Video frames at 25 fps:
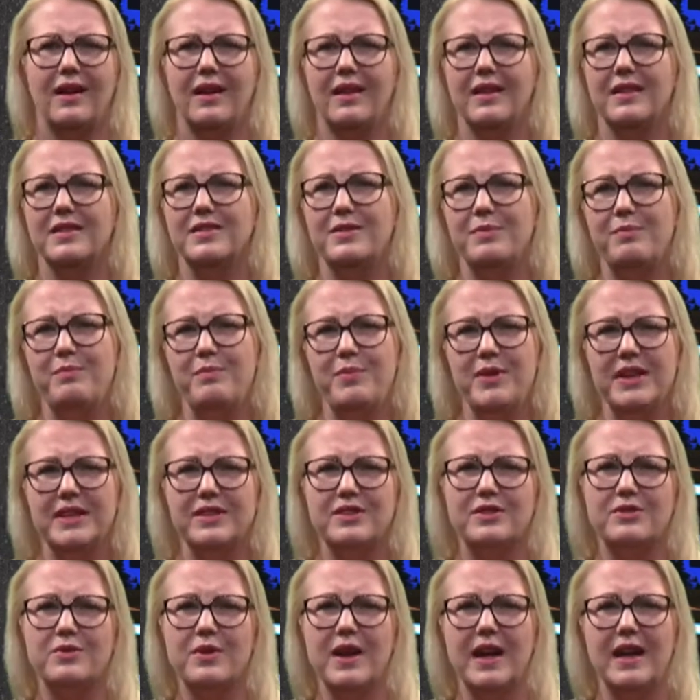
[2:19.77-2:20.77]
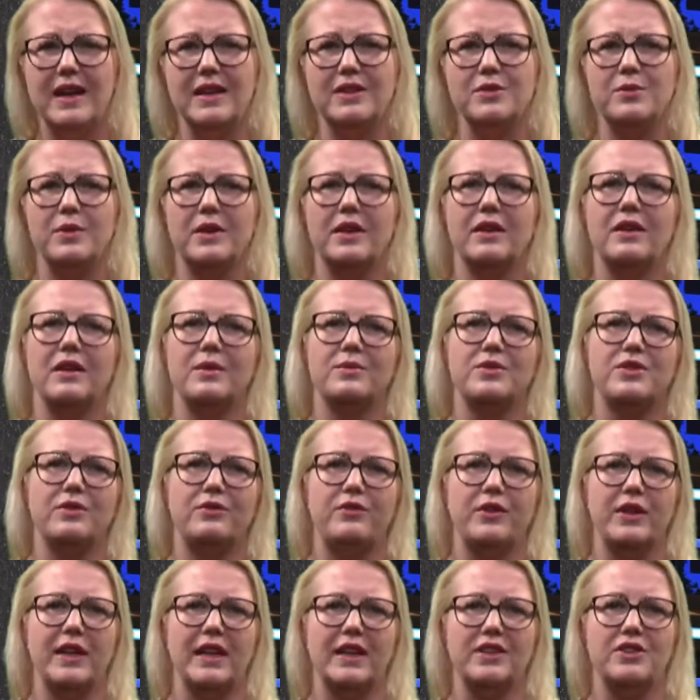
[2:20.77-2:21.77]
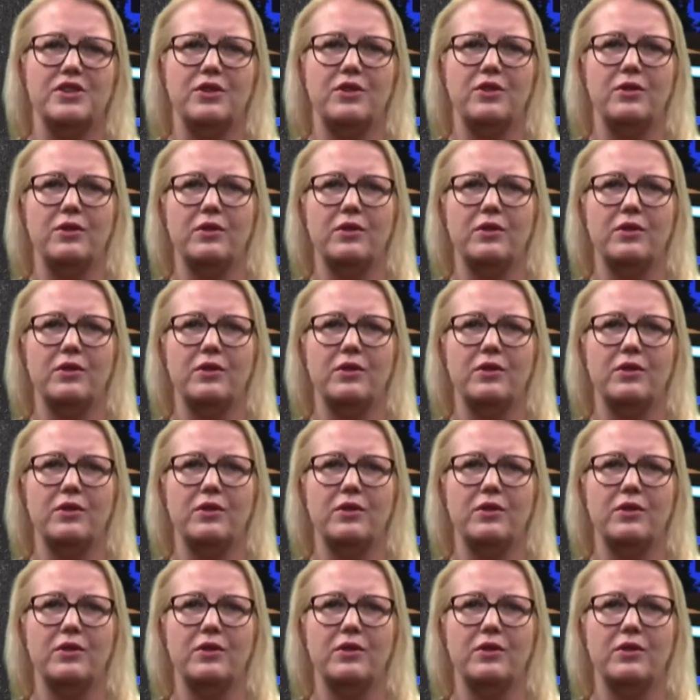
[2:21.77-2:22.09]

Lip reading: It's a bit strange when it comes to financial